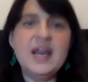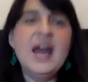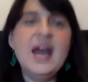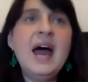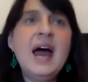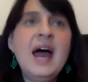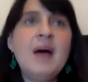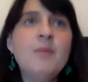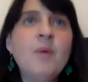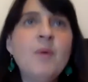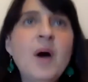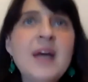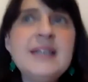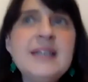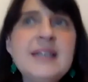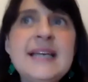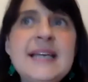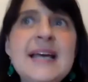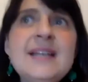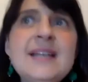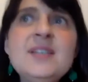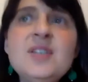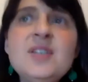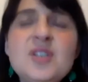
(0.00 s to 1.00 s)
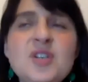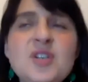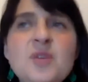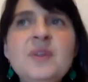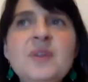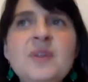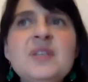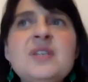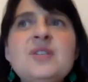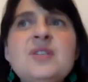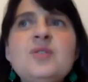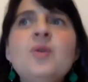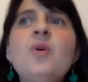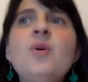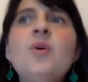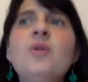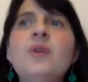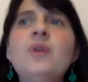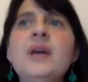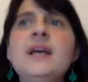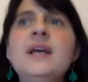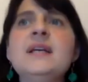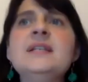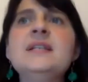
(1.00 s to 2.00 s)
And what I tend to do with the
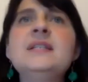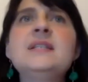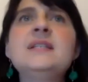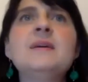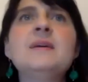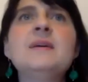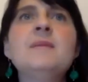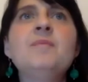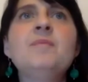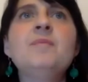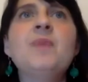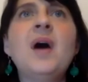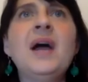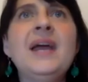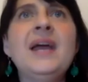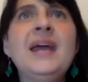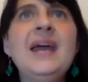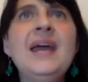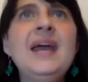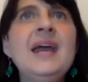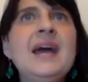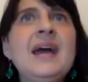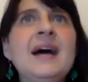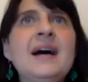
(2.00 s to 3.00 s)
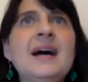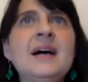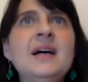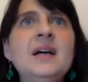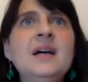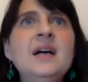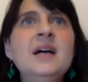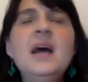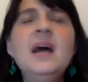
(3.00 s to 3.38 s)
stories that I hear,